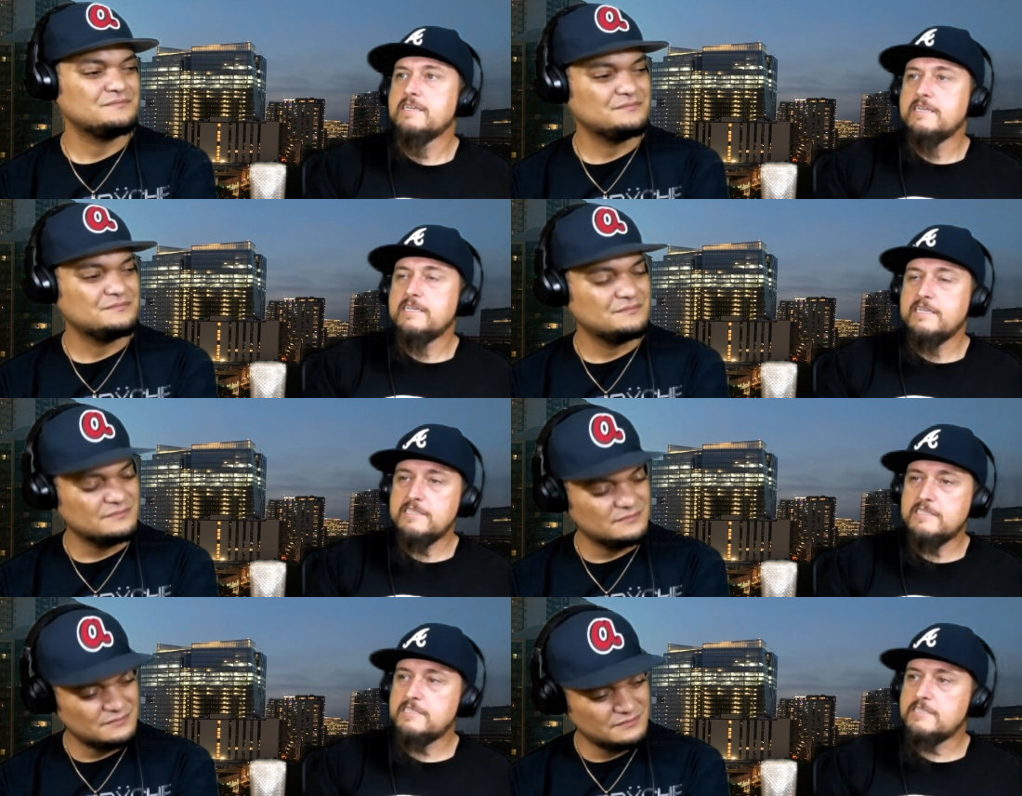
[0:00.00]

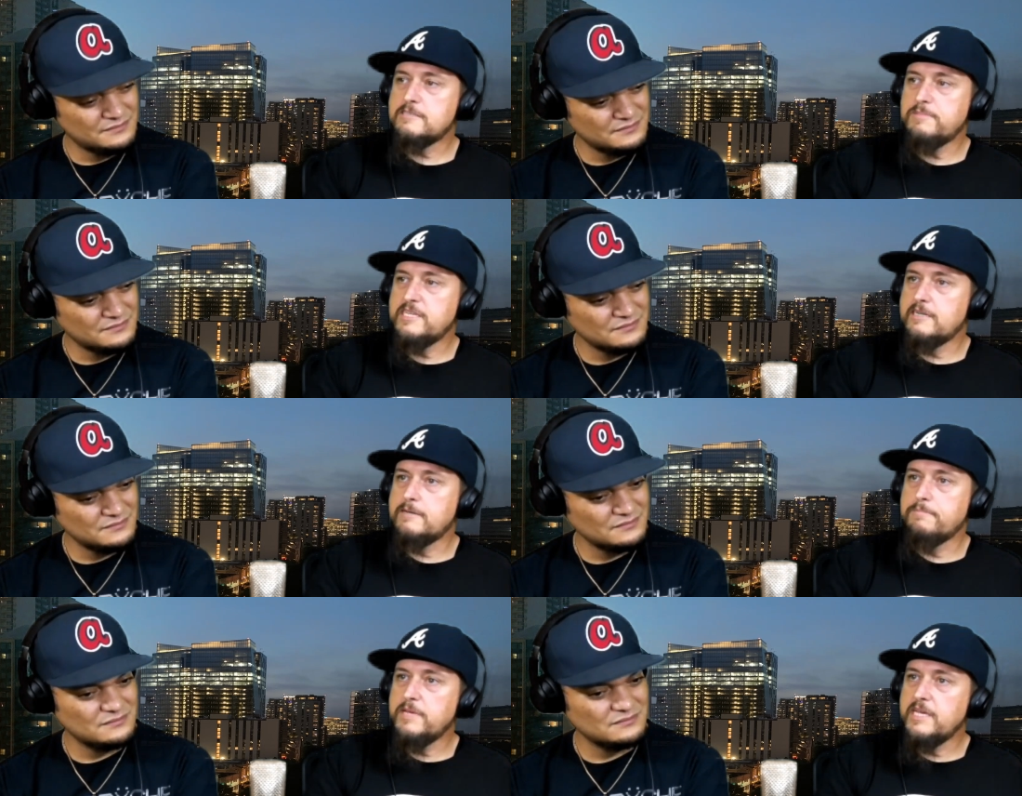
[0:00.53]
Speaker 1: He's just been a
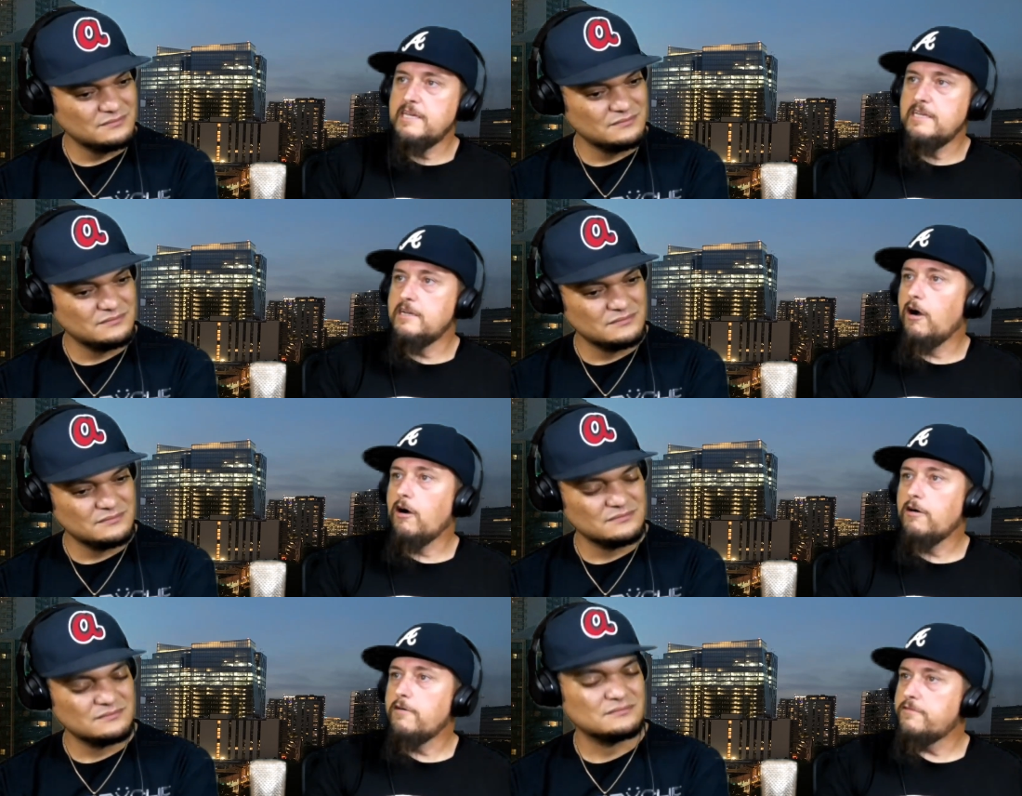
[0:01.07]
mean,
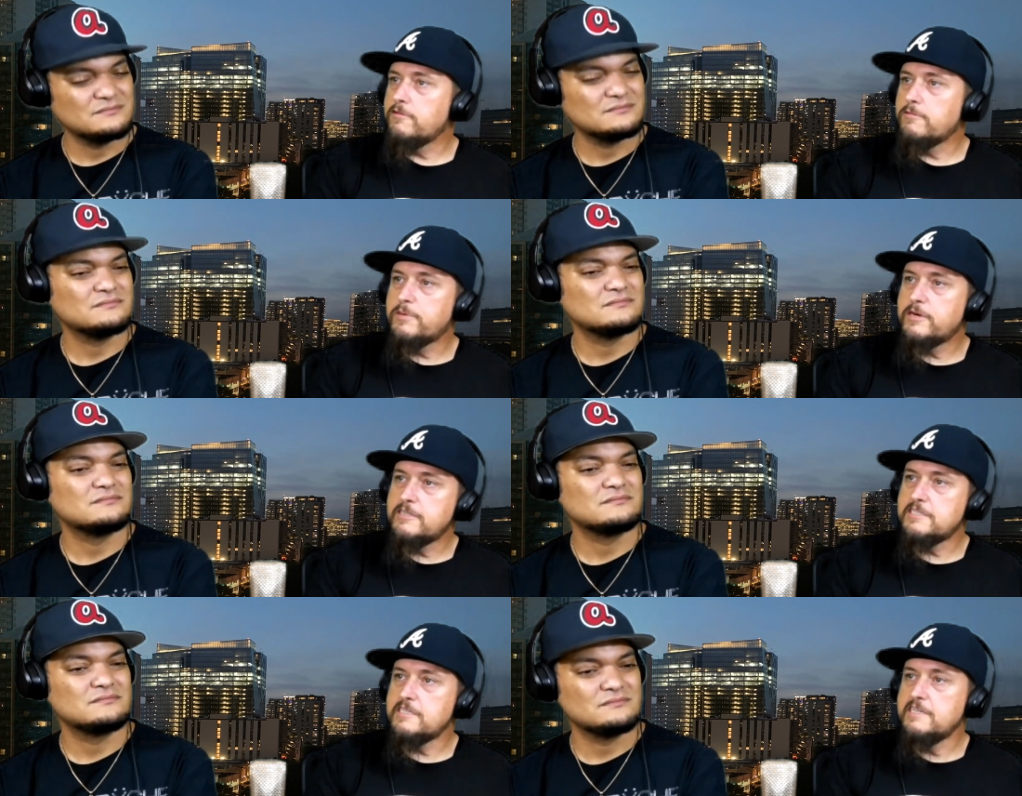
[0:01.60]
awful
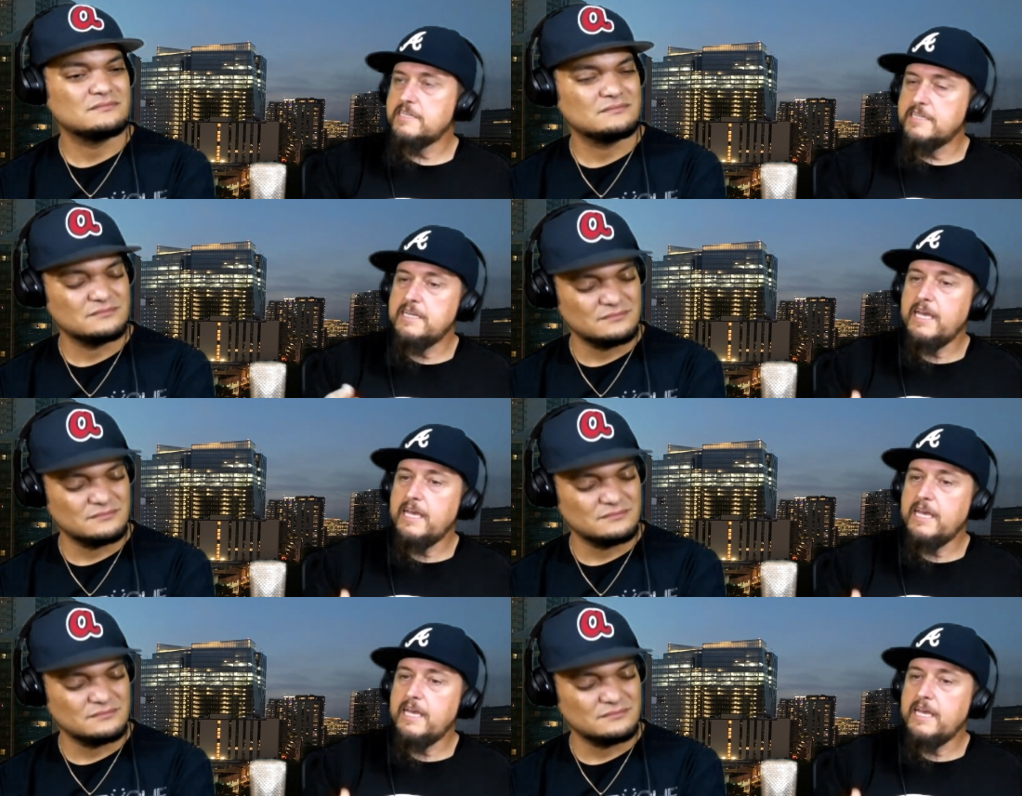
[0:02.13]
person in